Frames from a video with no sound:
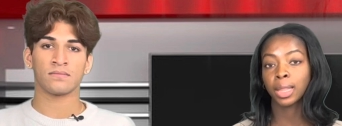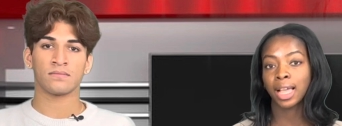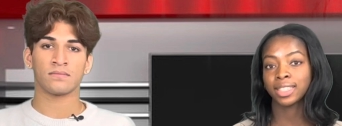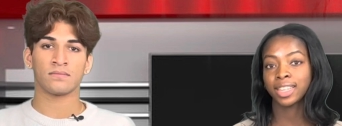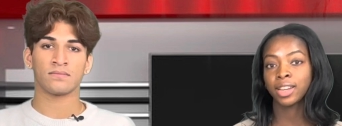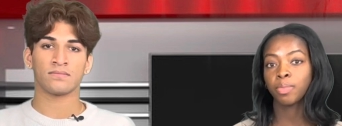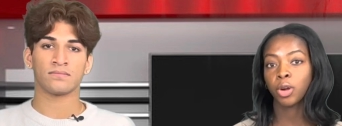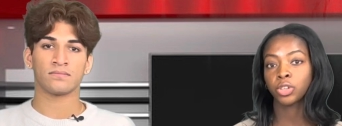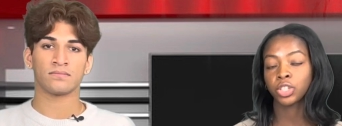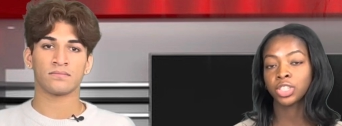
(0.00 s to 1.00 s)
Speaker 1: The last day to
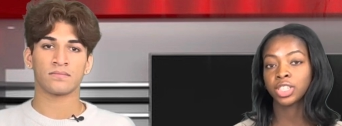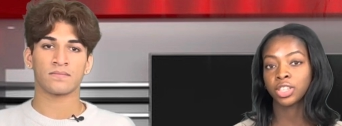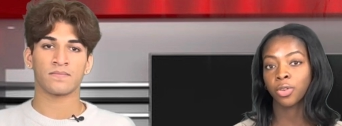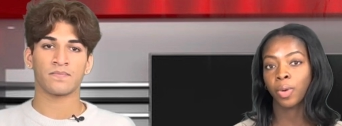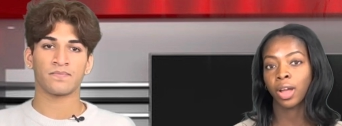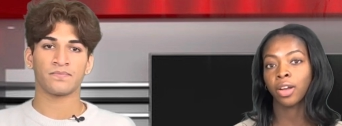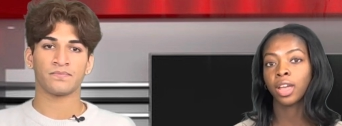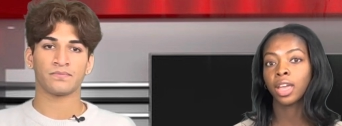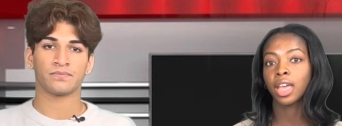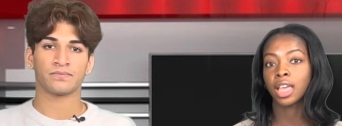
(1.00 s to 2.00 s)
purchase senior wear
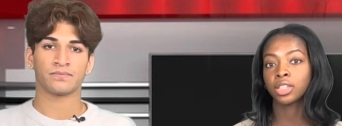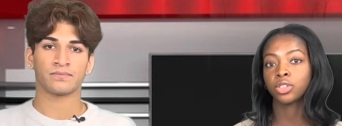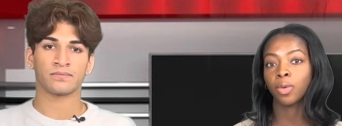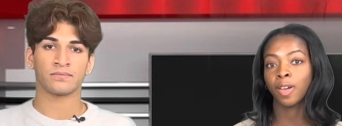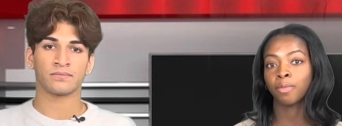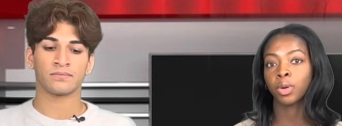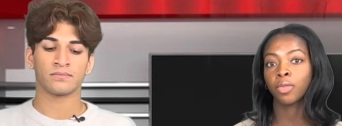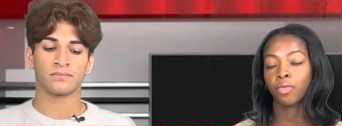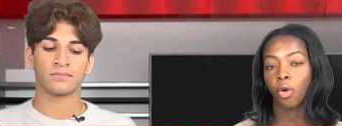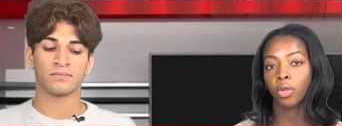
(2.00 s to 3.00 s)
is
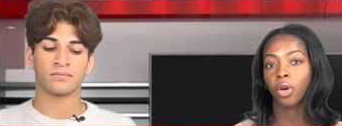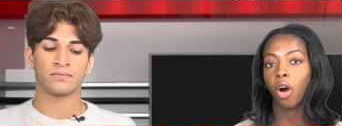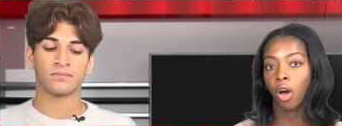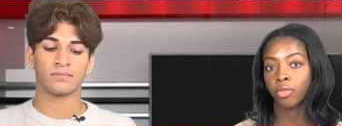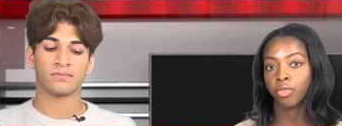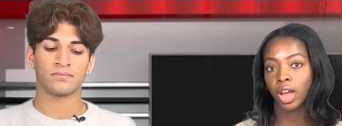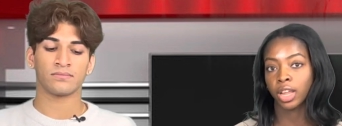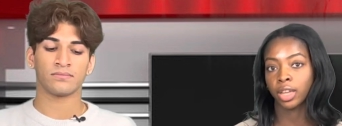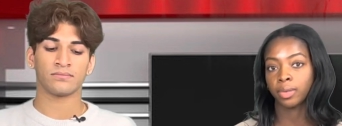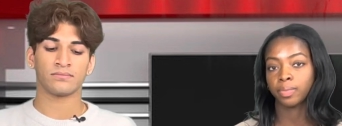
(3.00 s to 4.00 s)
November 4th on
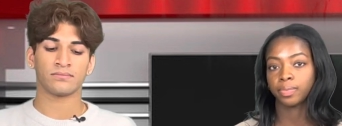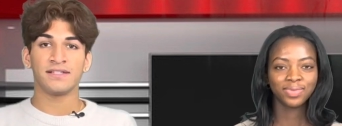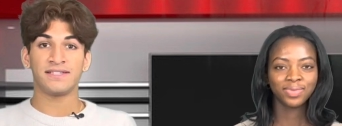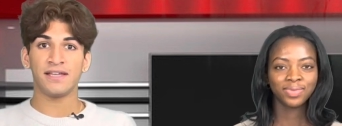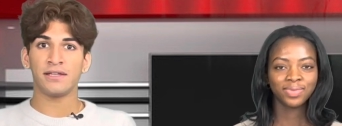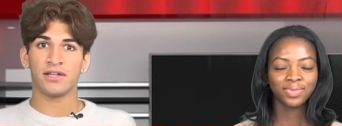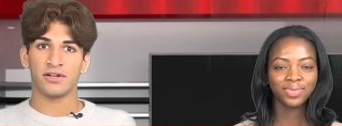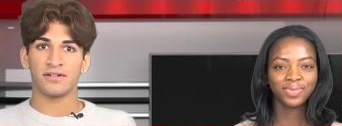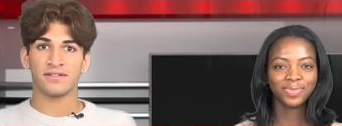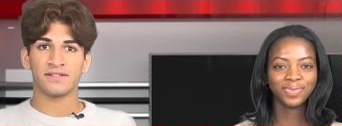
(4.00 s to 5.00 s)
Friday.
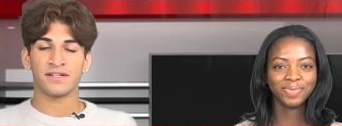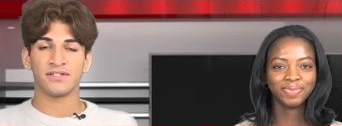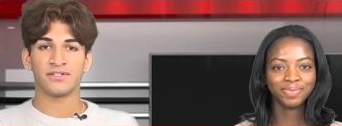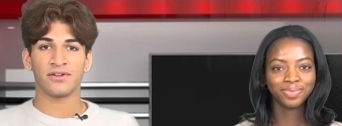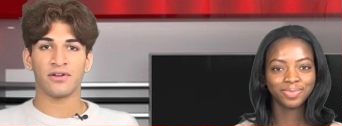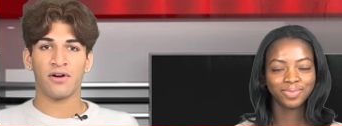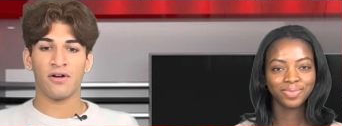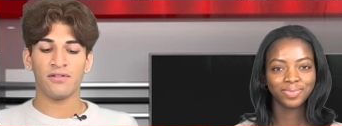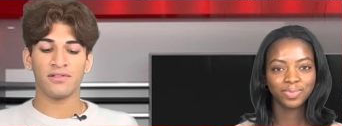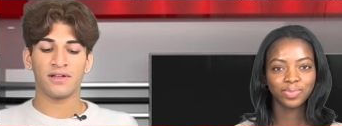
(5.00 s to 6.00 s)
Speaker 2: Seniors, during
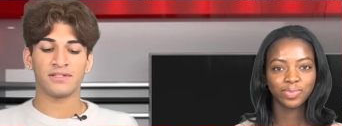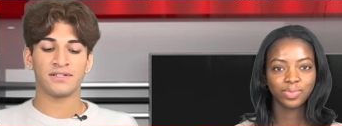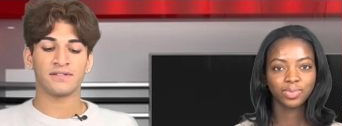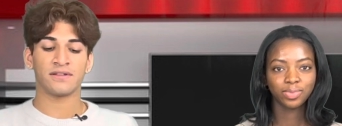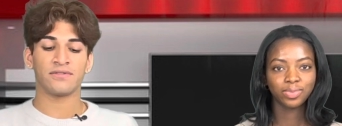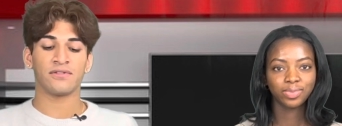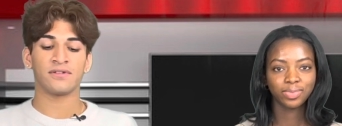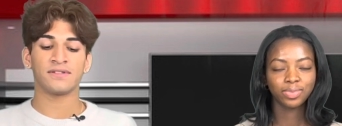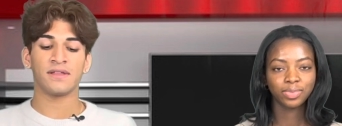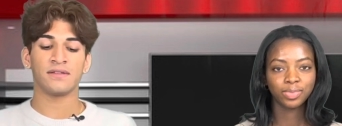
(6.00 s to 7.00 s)
all lunches on
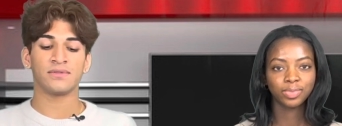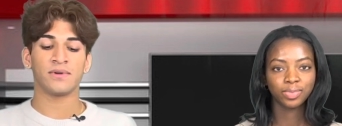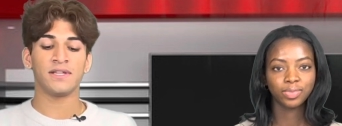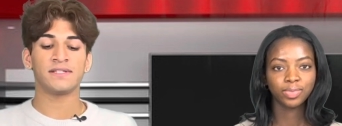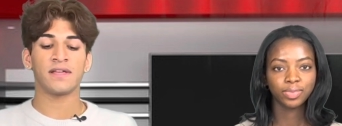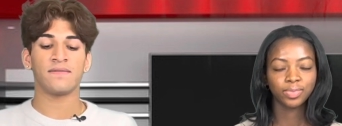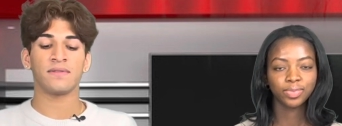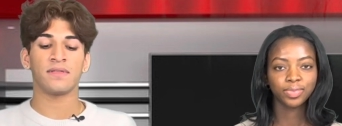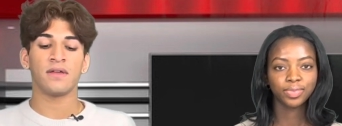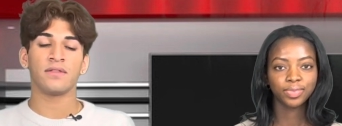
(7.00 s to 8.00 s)
Thursday the
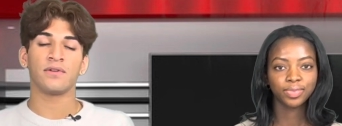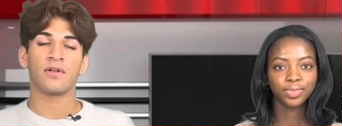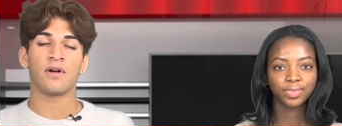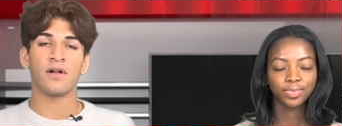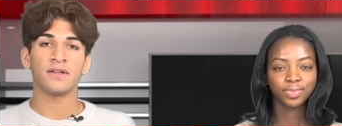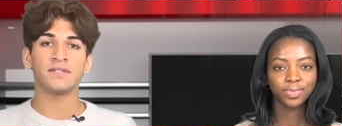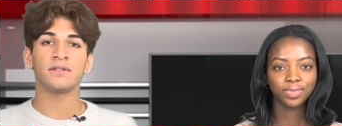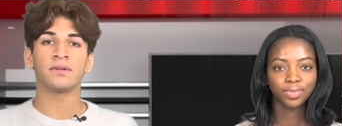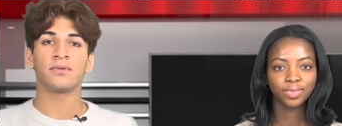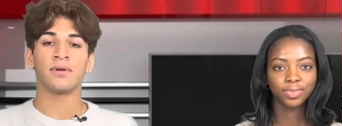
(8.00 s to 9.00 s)
27th, the college
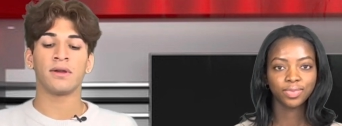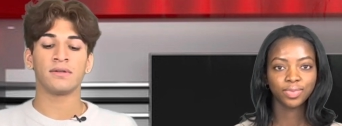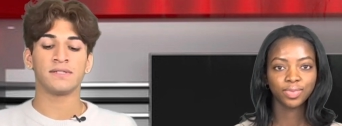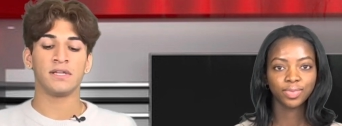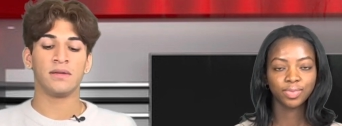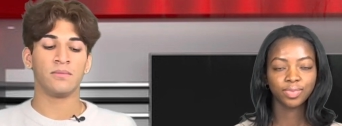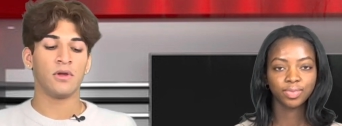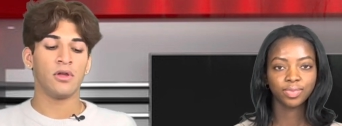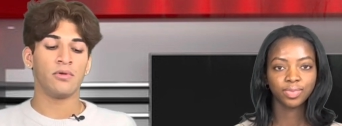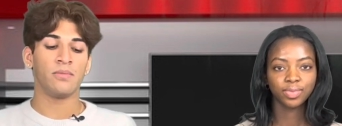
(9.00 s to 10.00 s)
and career team
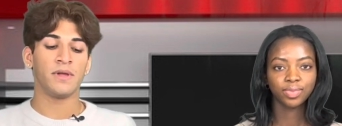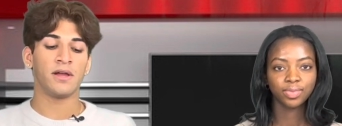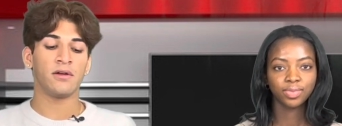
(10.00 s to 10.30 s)
will